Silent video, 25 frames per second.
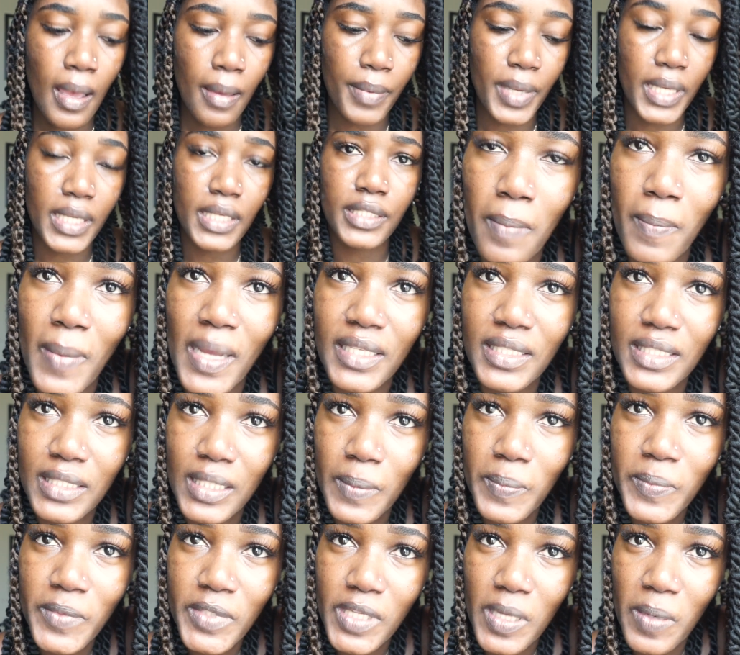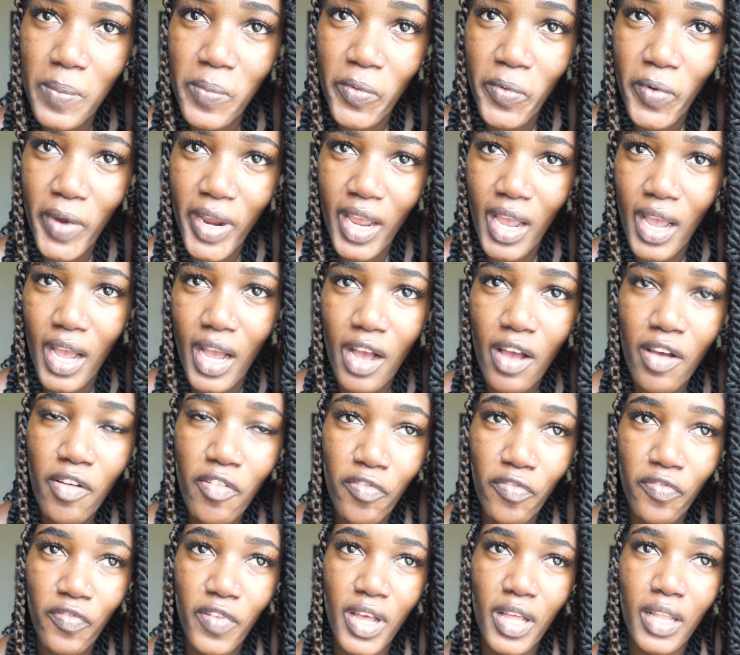because my septum ring
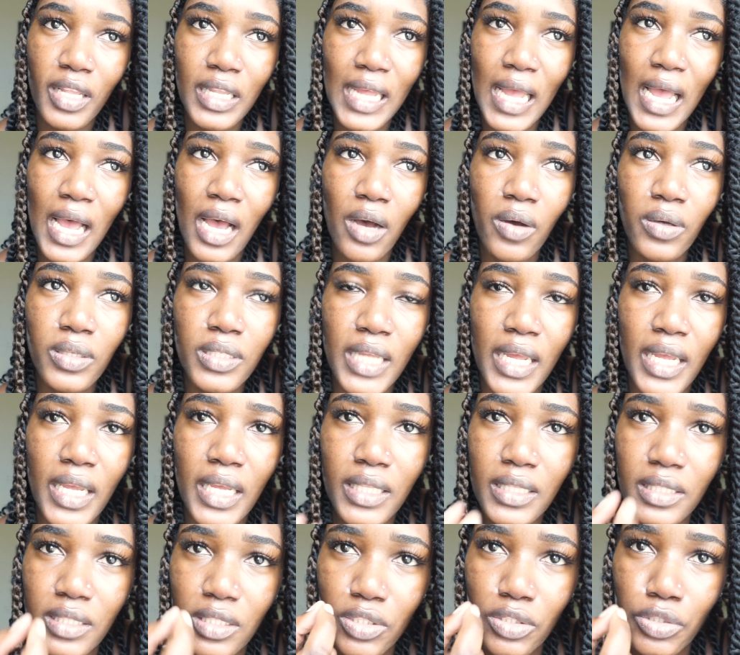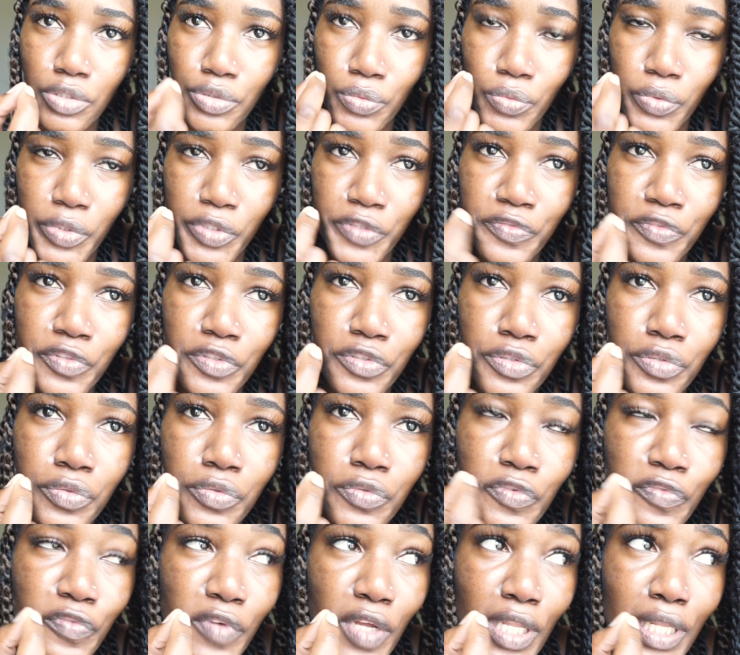fell out like this one of the
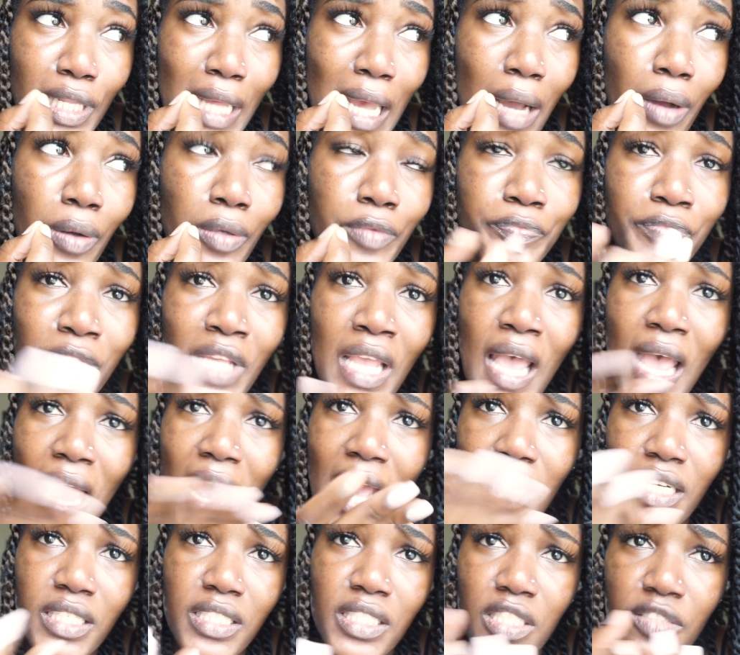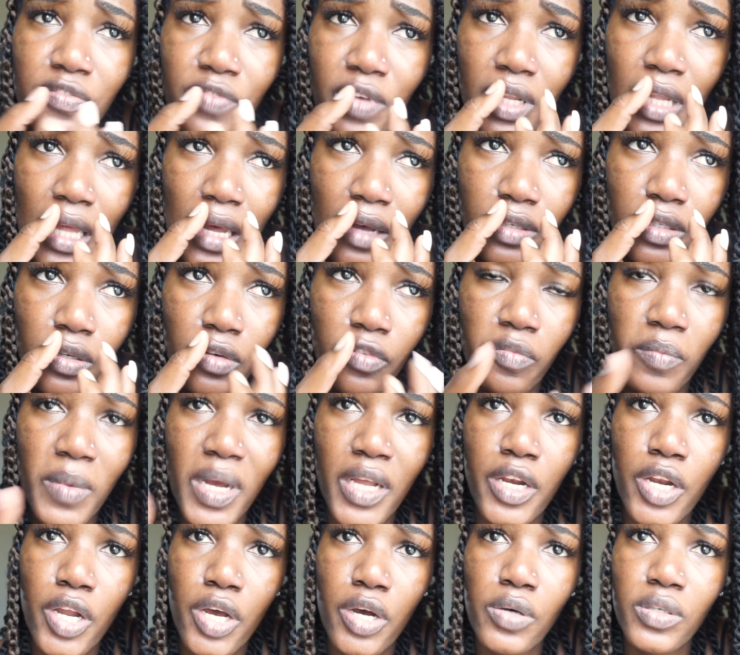screw fell out and it just fell out of my
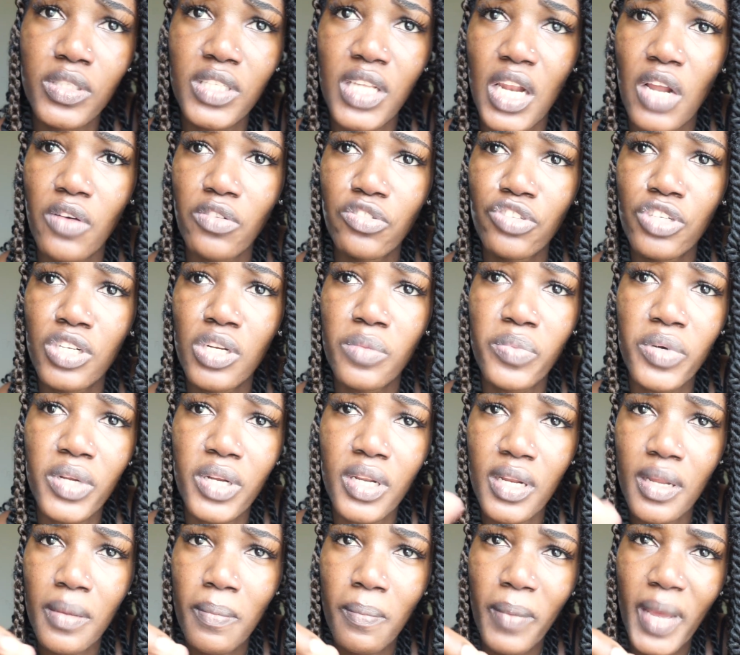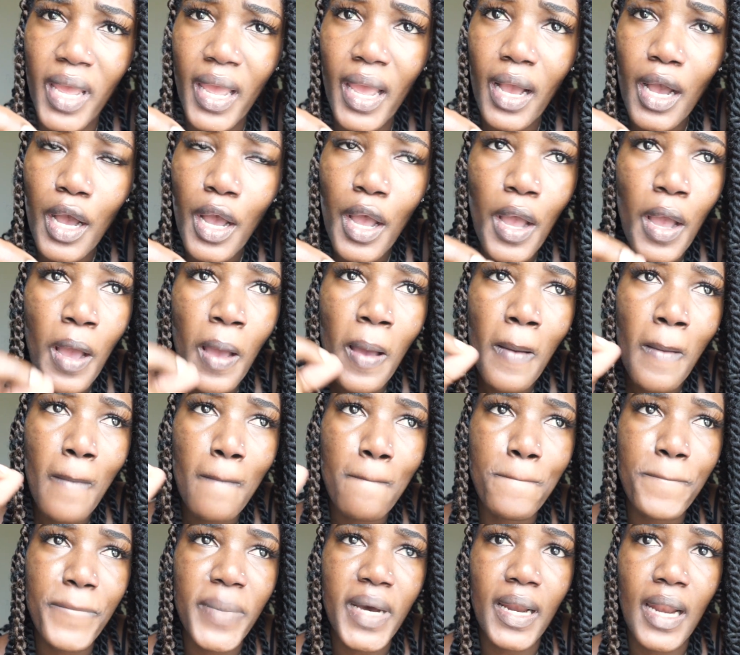nose and I was trying to put it in back
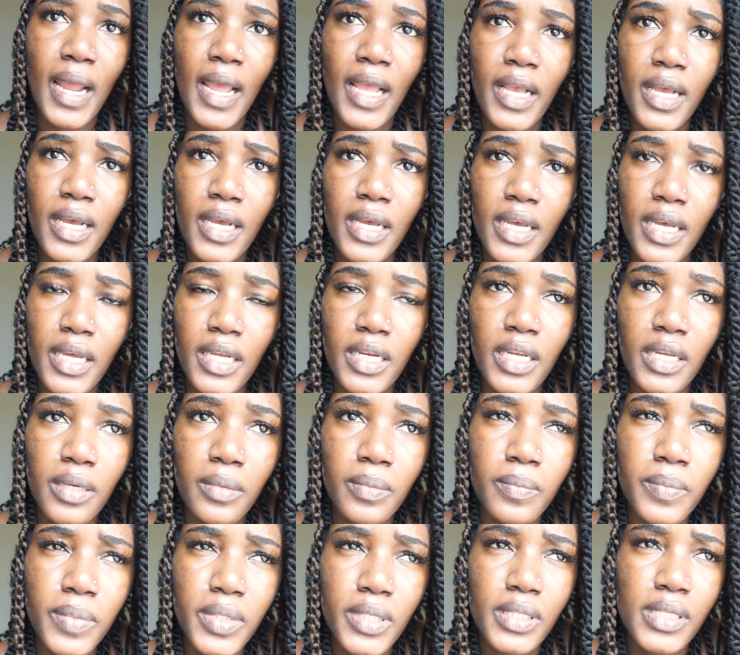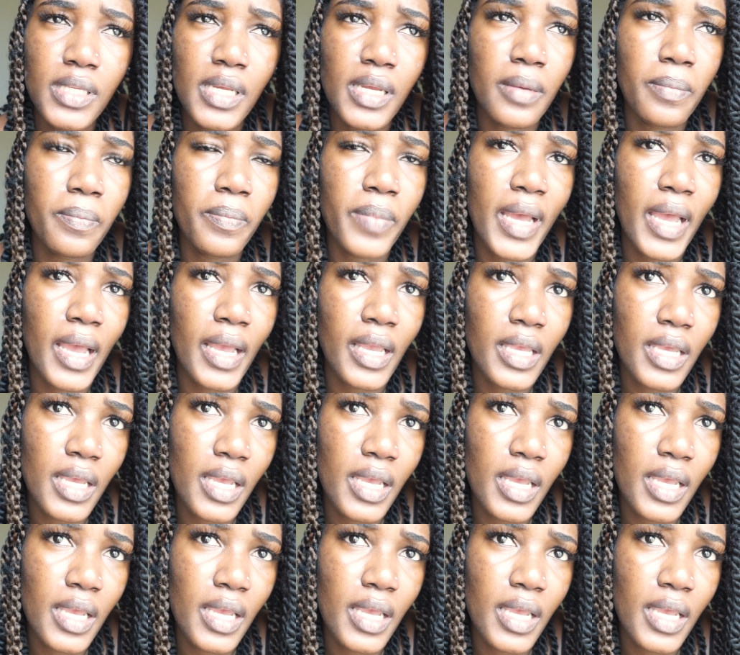but I couldn't put it back